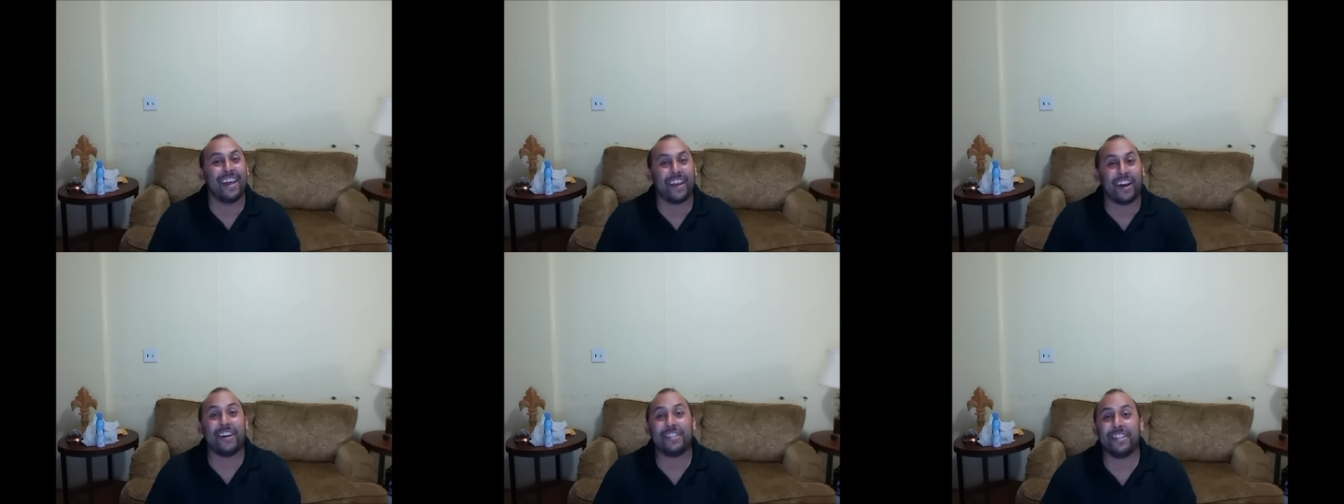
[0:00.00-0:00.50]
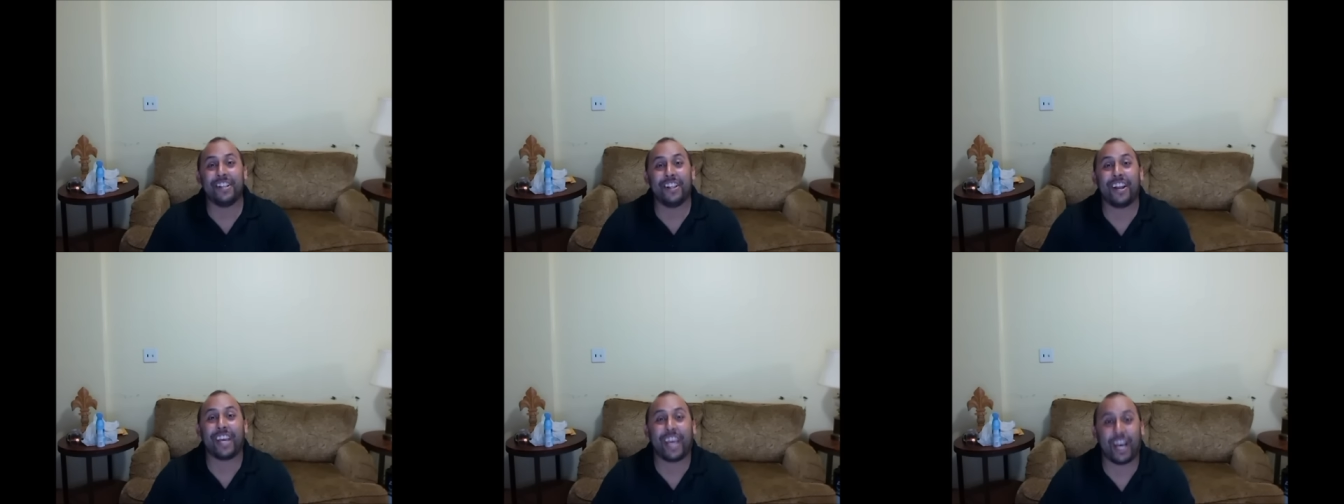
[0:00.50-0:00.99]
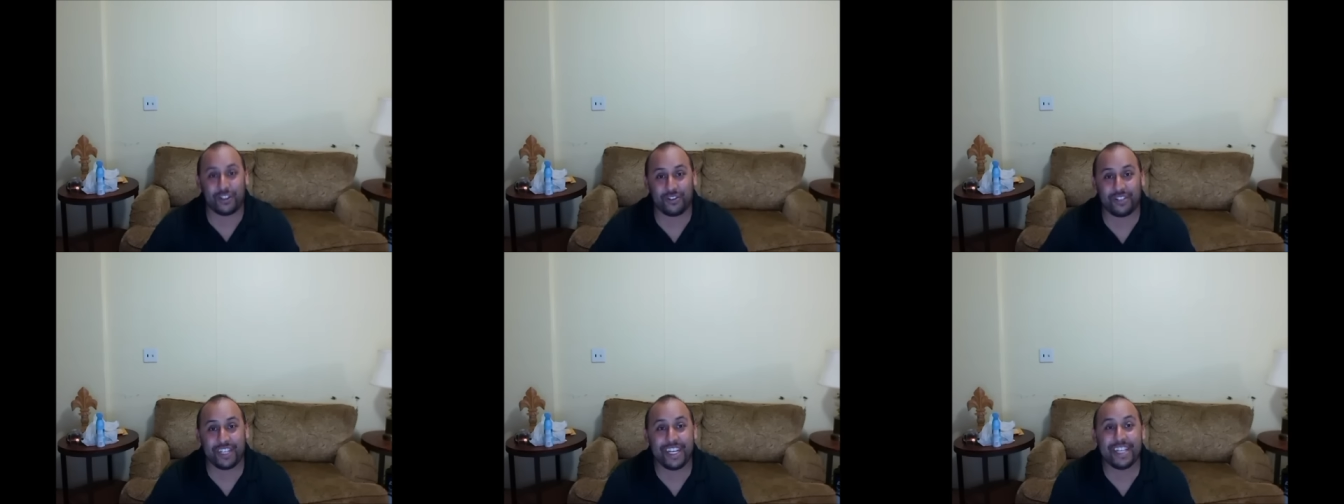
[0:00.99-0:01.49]
causing a lot of
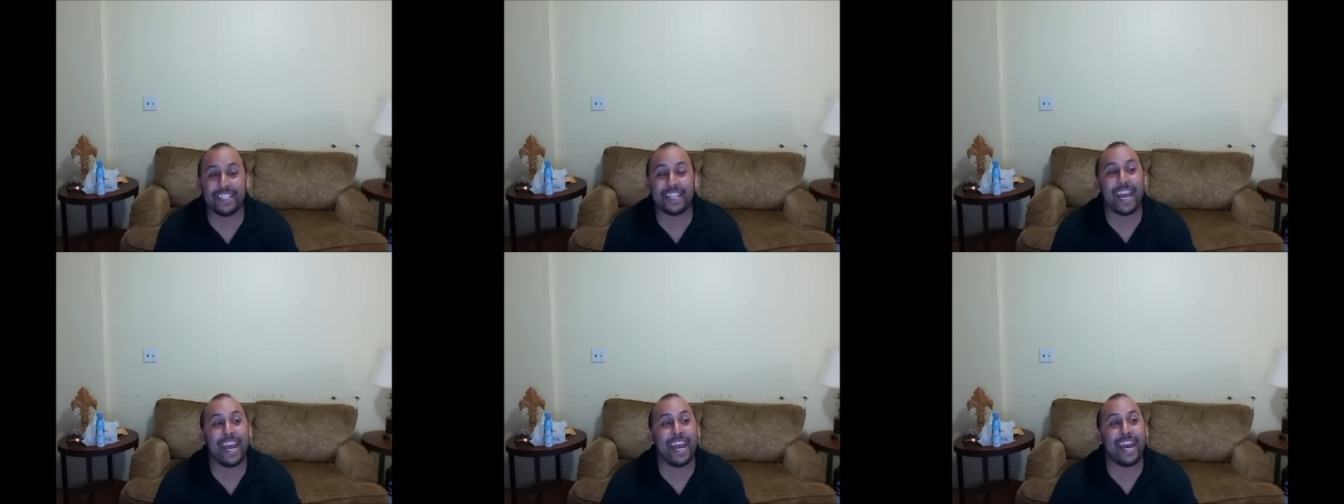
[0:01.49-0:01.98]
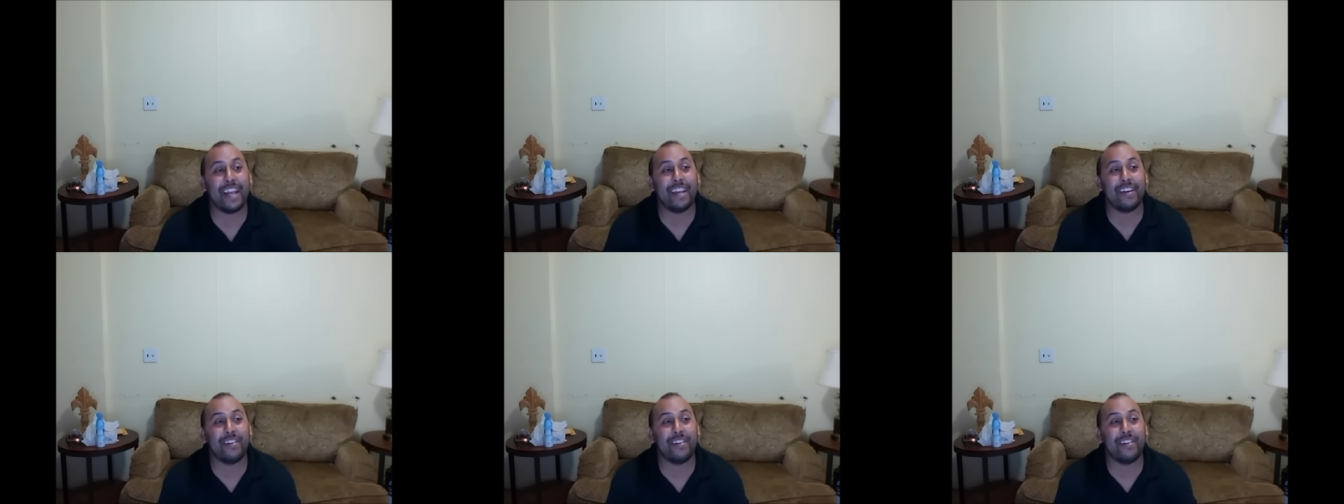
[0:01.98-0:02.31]
casualties and